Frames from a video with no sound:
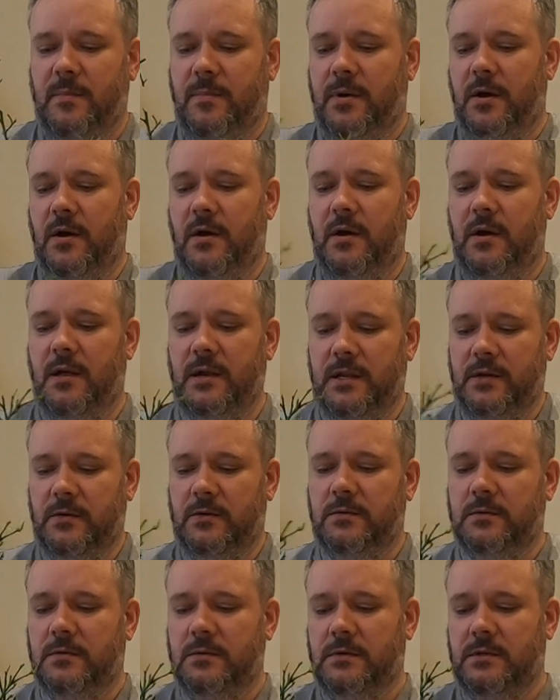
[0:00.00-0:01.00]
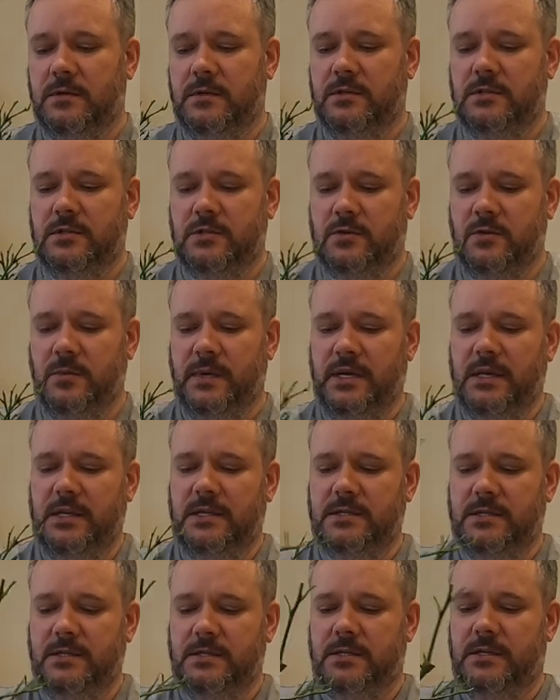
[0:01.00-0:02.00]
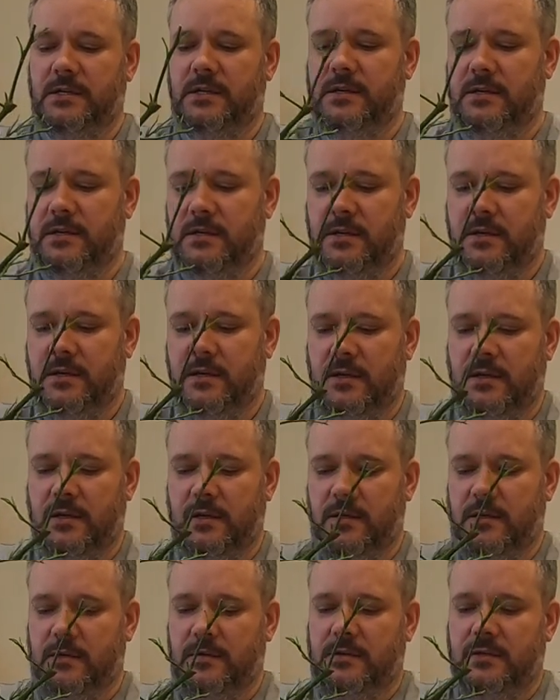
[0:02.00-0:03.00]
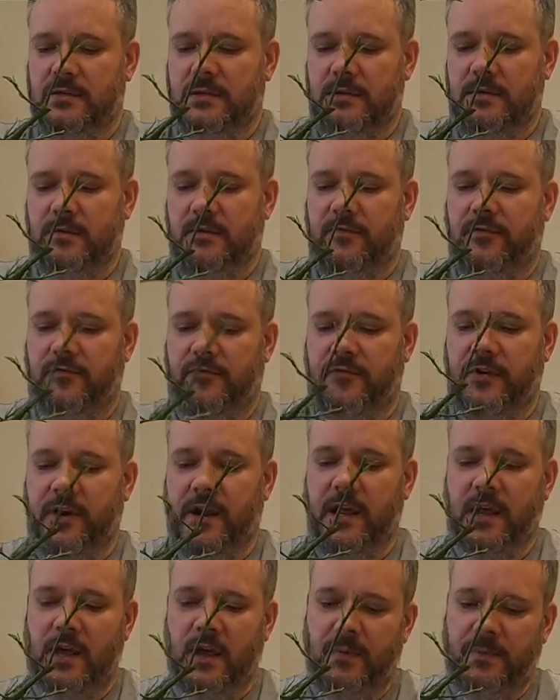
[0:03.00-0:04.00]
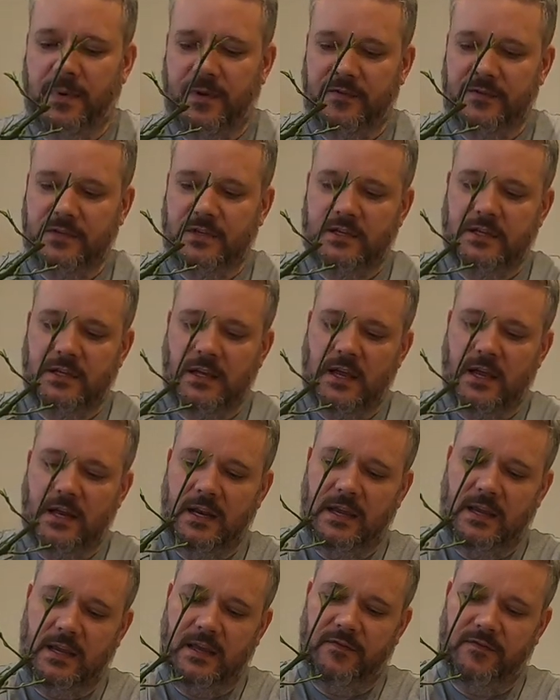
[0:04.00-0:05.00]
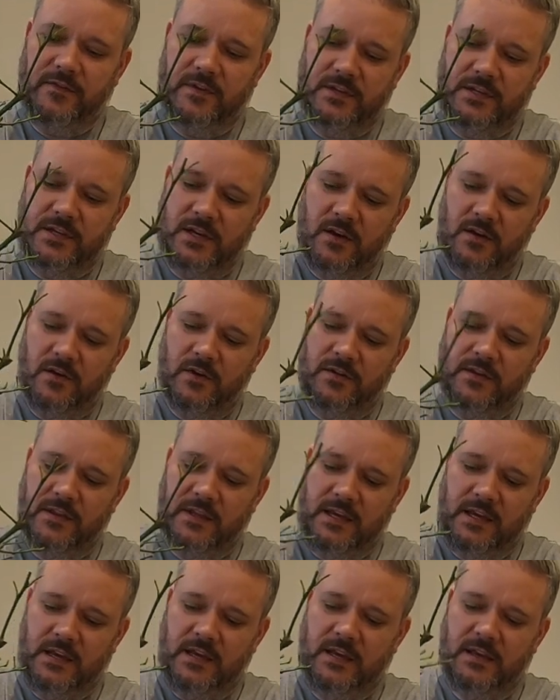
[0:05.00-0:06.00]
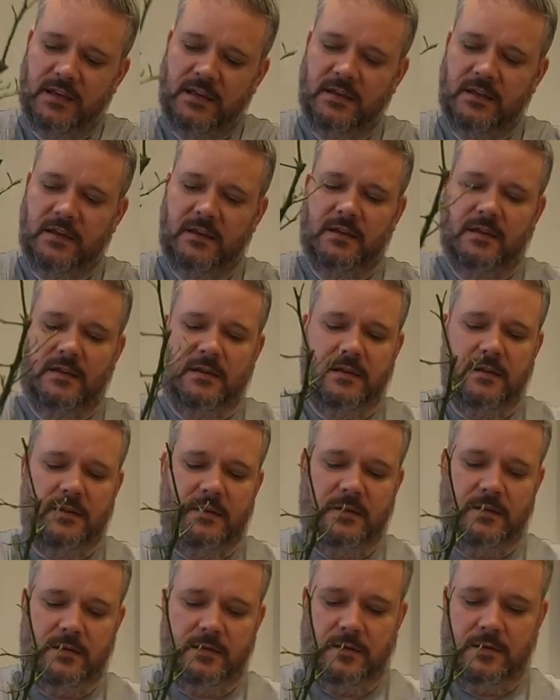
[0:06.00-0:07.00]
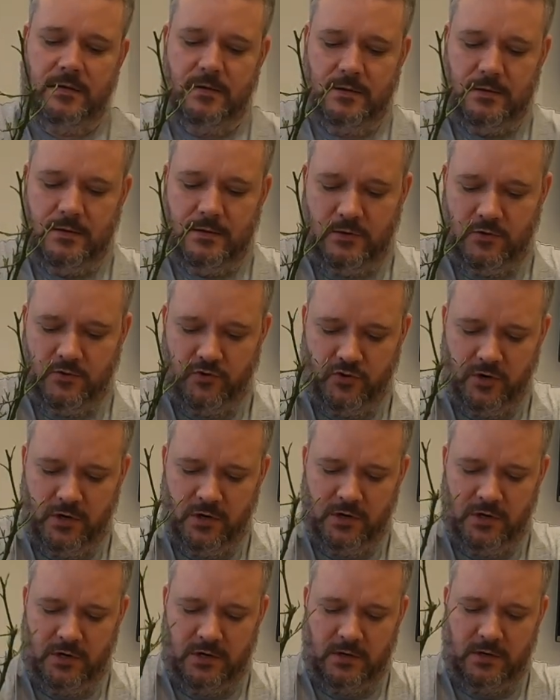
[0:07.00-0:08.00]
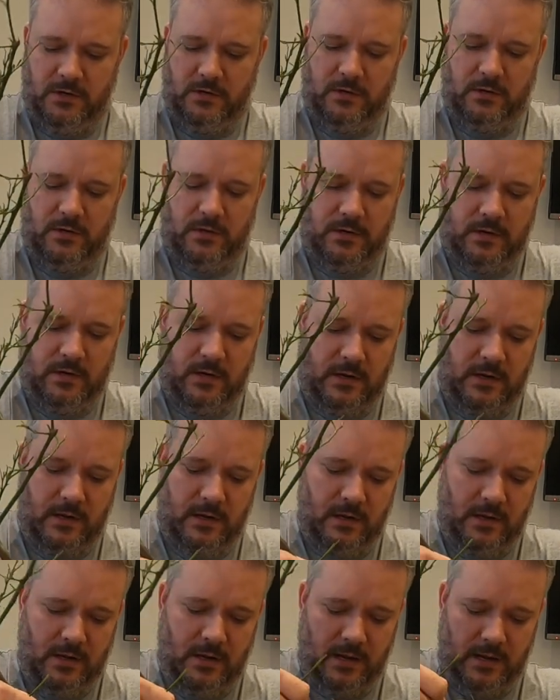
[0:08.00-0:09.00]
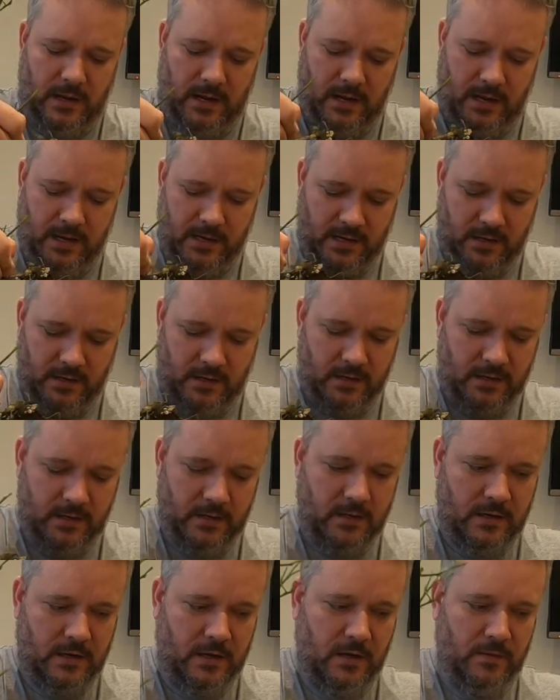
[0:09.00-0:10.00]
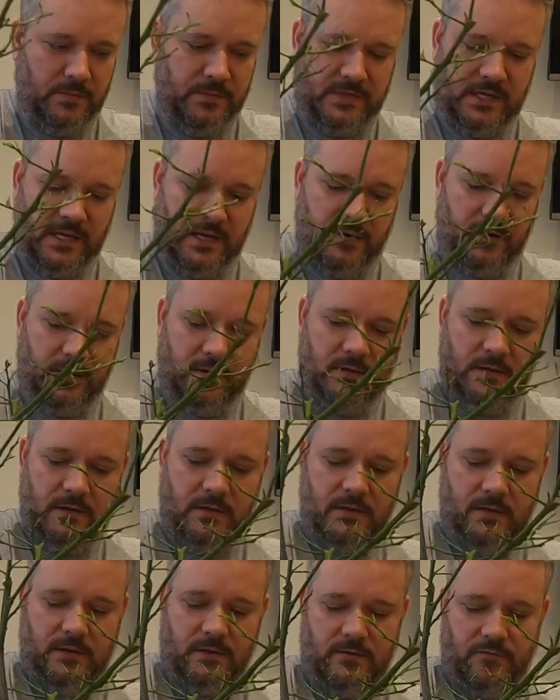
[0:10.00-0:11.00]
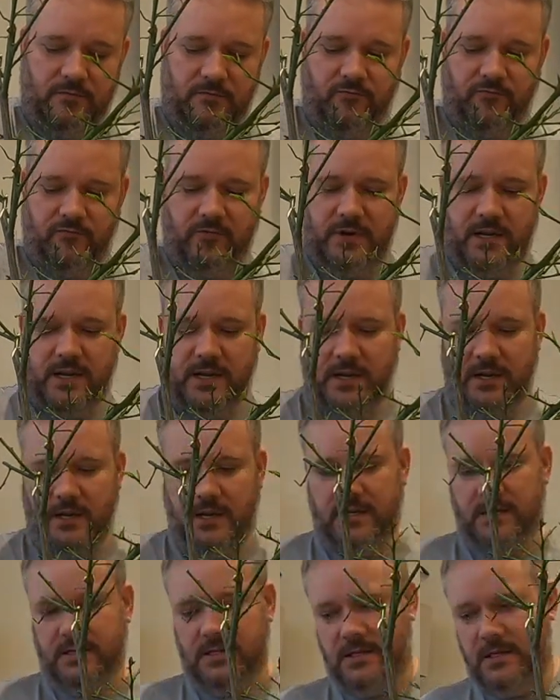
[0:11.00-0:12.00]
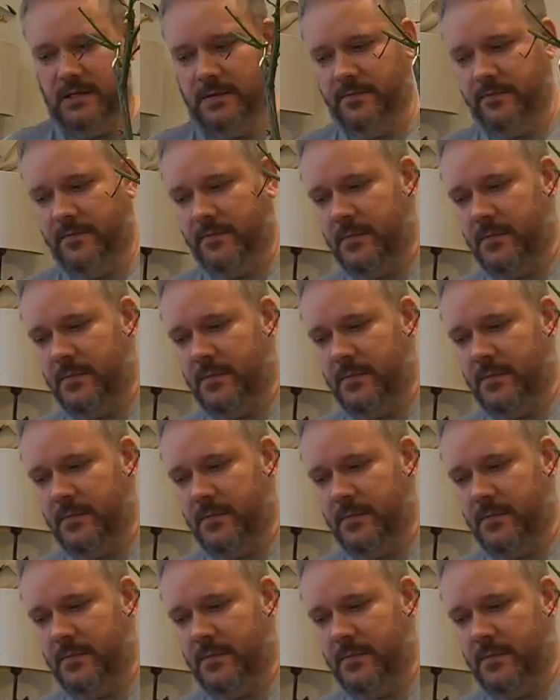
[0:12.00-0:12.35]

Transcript: pot a little squeeze to free it up ever so slightly. Give a tug on the trunk and it comes out really nicely.